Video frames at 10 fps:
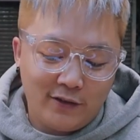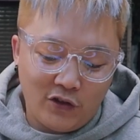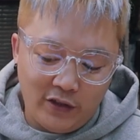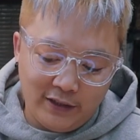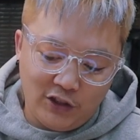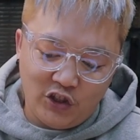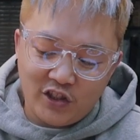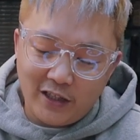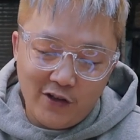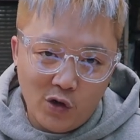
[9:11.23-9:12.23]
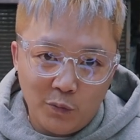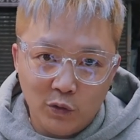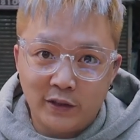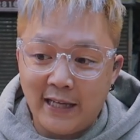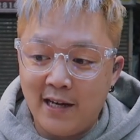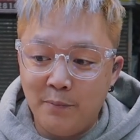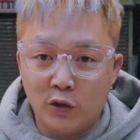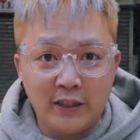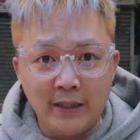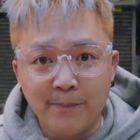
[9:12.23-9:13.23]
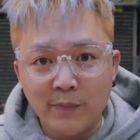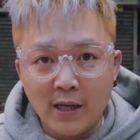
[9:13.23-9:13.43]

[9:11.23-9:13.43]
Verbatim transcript: So this is just their normal canned milk tea.